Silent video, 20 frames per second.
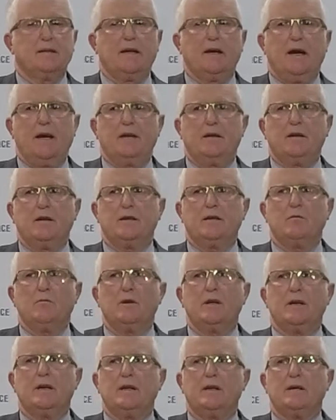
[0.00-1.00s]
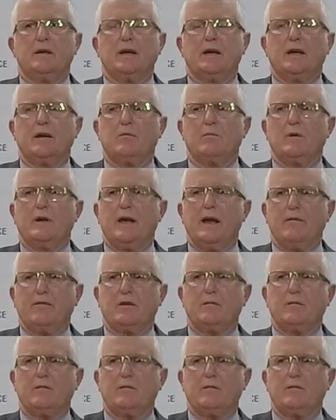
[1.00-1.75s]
And, you know, you really we have